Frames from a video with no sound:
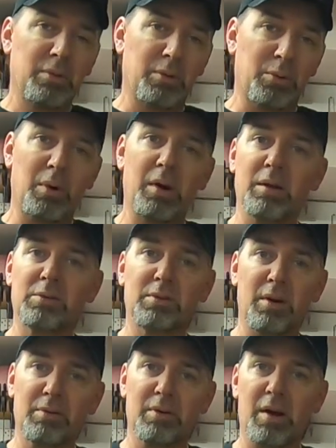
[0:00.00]
The rings
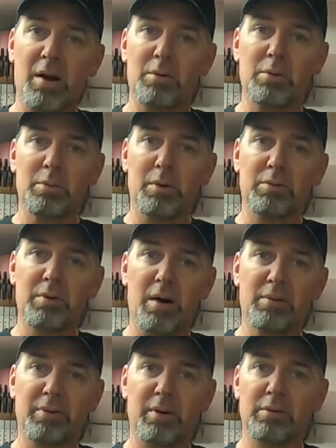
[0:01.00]
never got removed
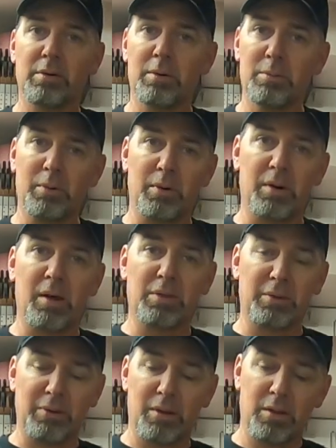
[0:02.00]
off of them or
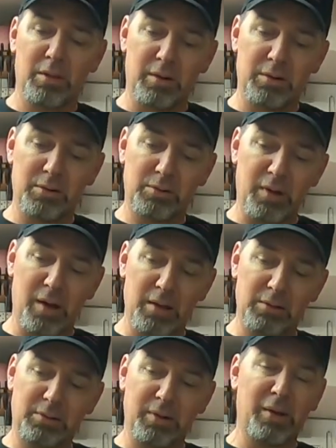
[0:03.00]
nothing. They just
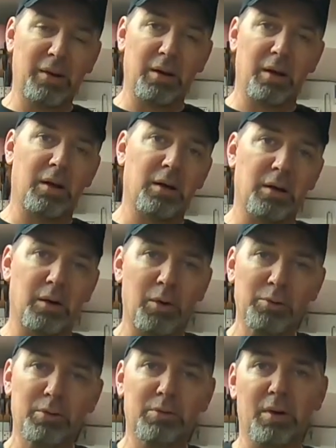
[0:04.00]
got set in an
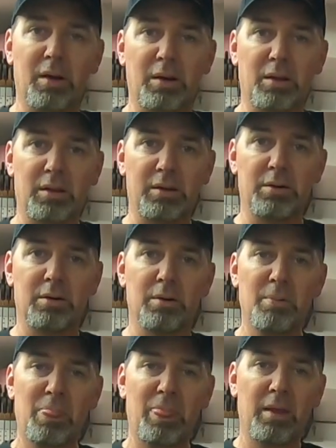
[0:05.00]
ultrasonic
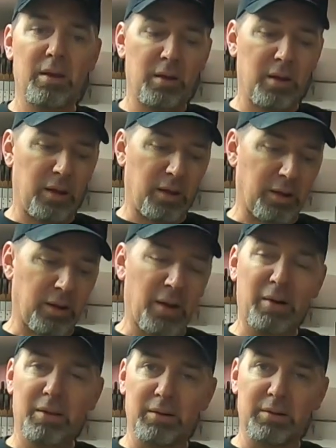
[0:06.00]
cleaner and
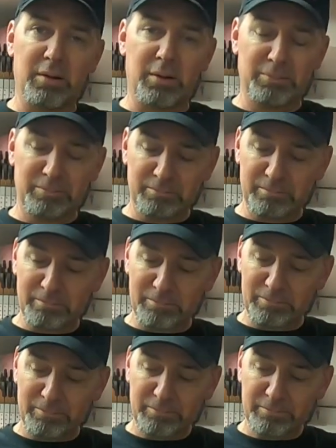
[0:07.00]
got cleaned up.
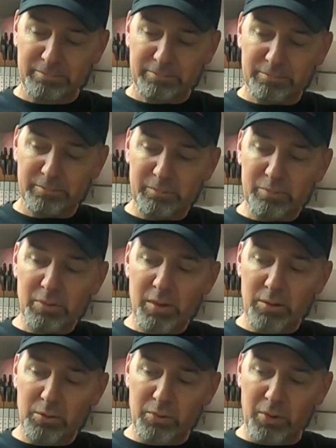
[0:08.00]

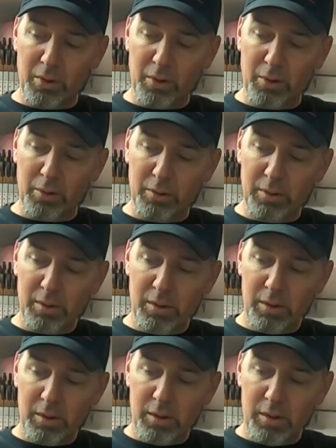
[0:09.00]
So
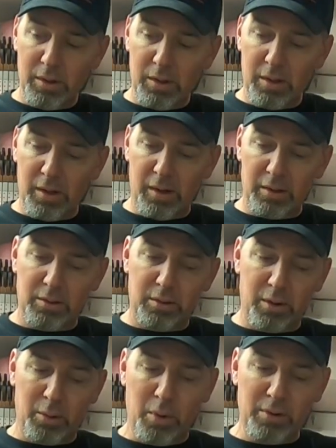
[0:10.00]

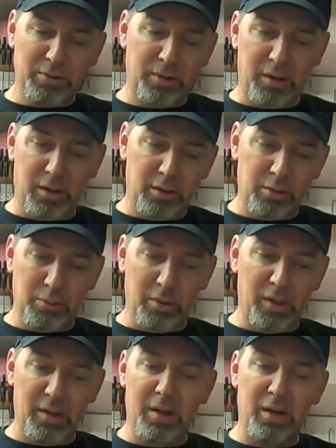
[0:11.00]
there wasn't
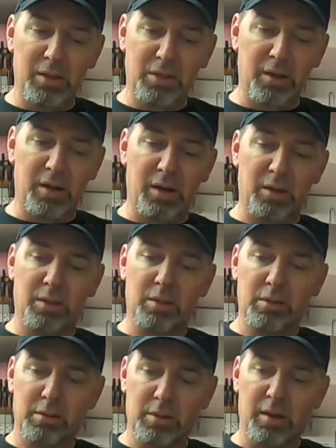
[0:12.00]
really
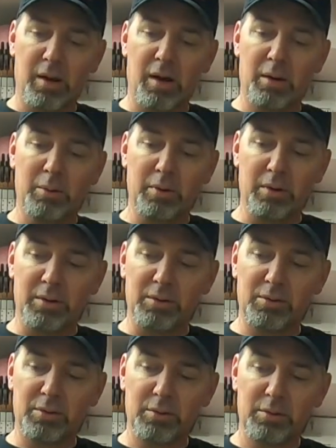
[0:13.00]
anything that I
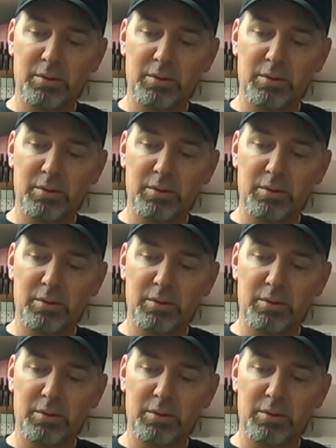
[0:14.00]
was,